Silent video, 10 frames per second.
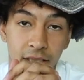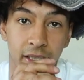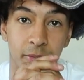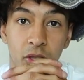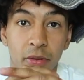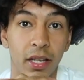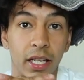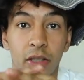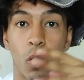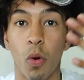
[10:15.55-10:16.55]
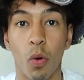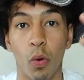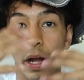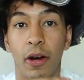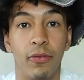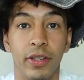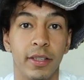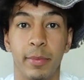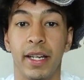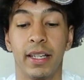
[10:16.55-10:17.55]
Like I'm talking about like the whole outfit
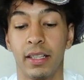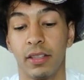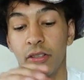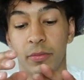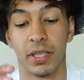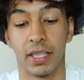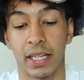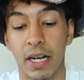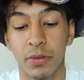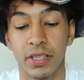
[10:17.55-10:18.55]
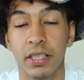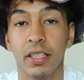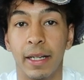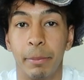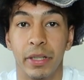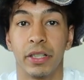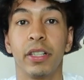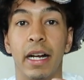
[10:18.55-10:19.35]
is baggy. You know what I mean? Like I was into like bigger.